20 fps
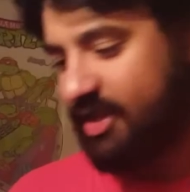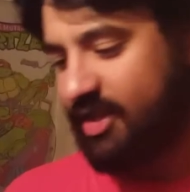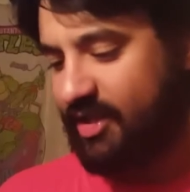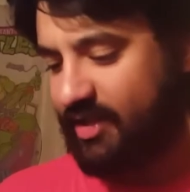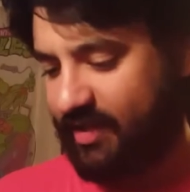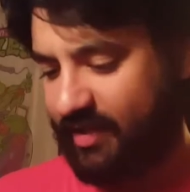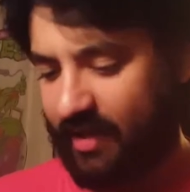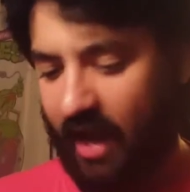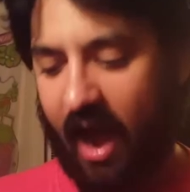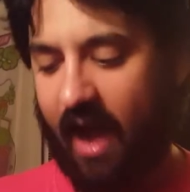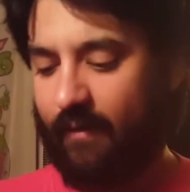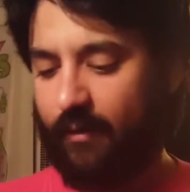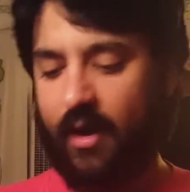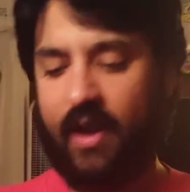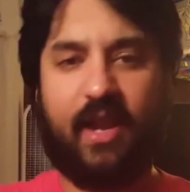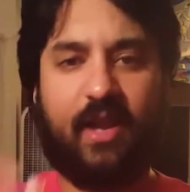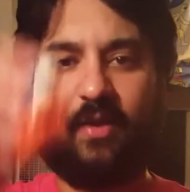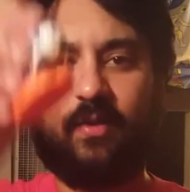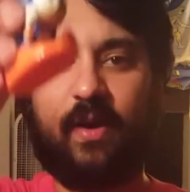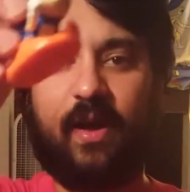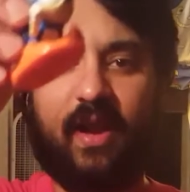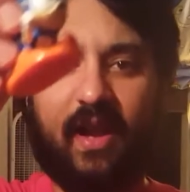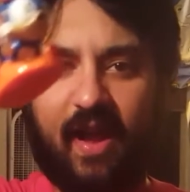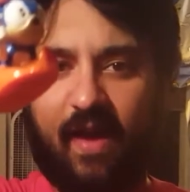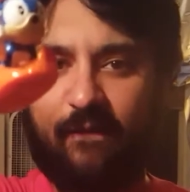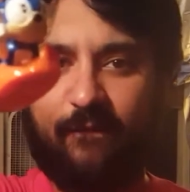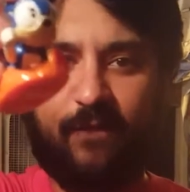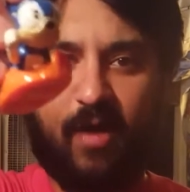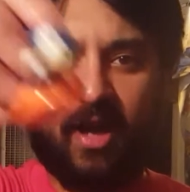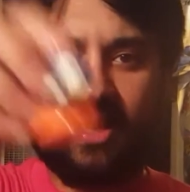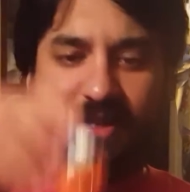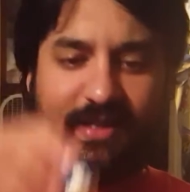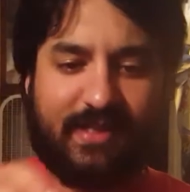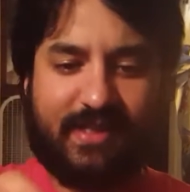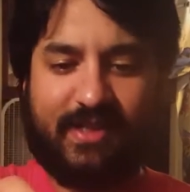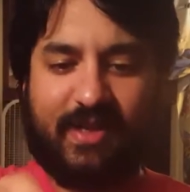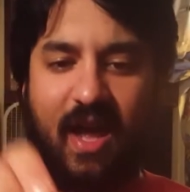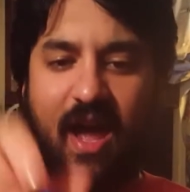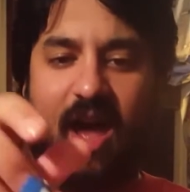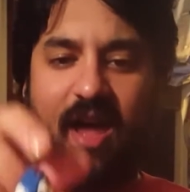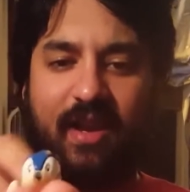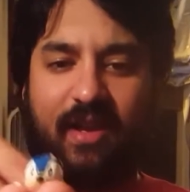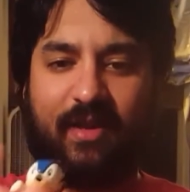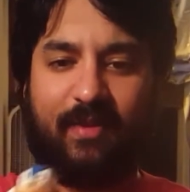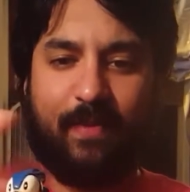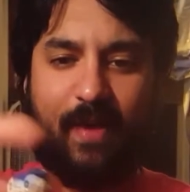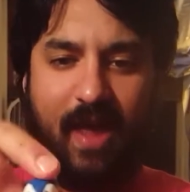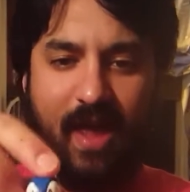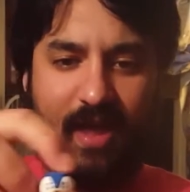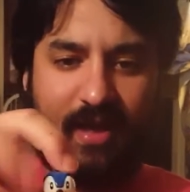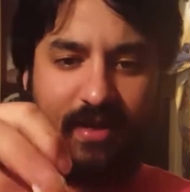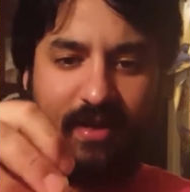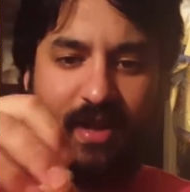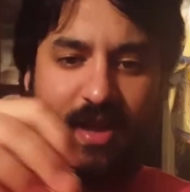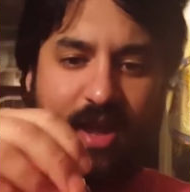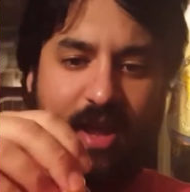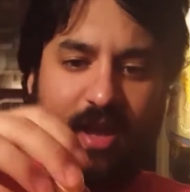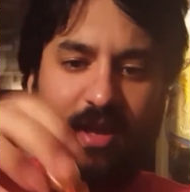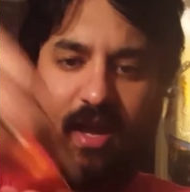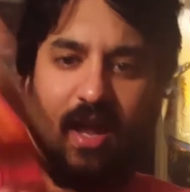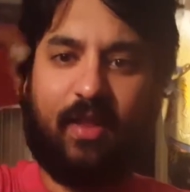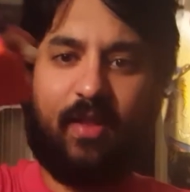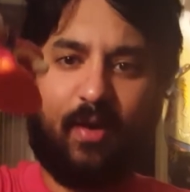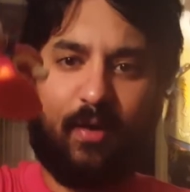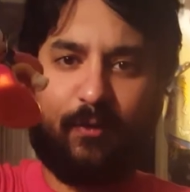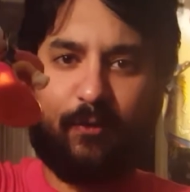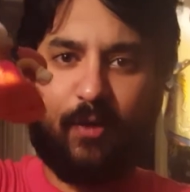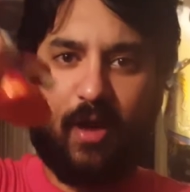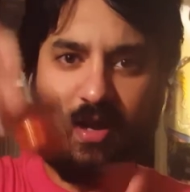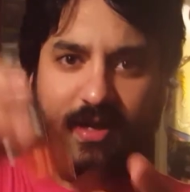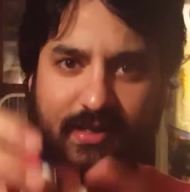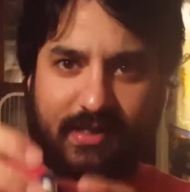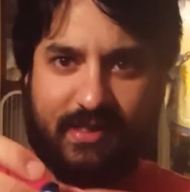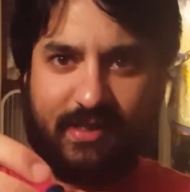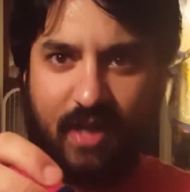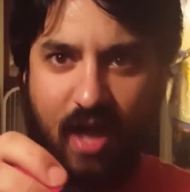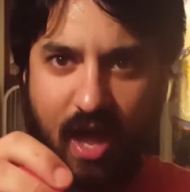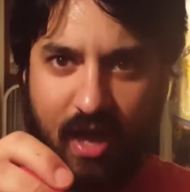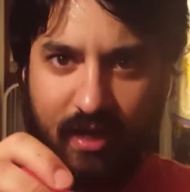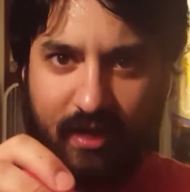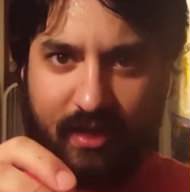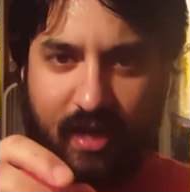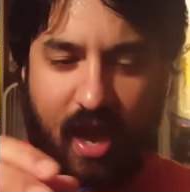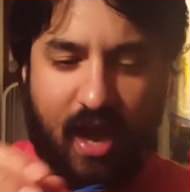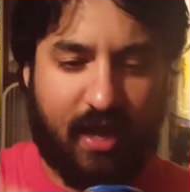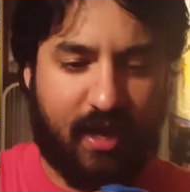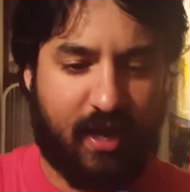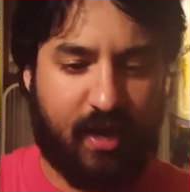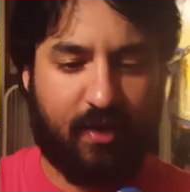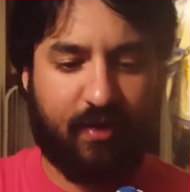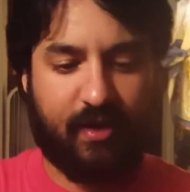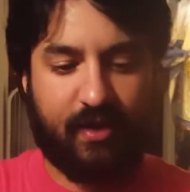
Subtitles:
just dive right into it. I got fucking Sonic, man. Got a little fucking Sonic guy here,